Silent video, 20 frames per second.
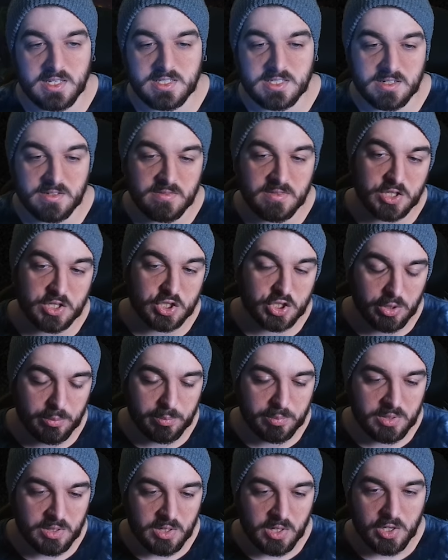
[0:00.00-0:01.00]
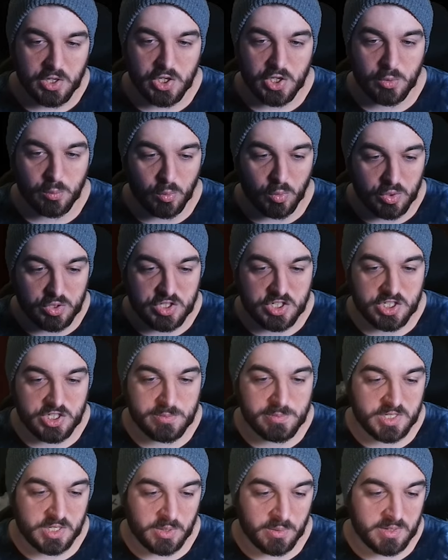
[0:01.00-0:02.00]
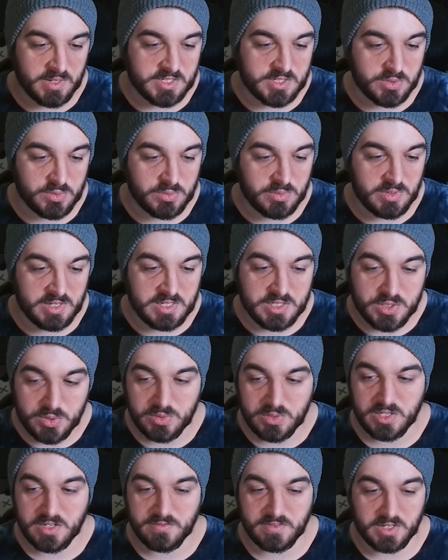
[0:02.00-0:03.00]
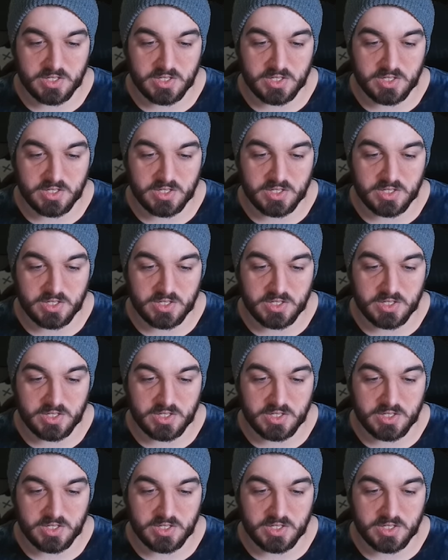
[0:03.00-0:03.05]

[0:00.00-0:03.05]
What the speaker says: an event shop, you want to be going into the event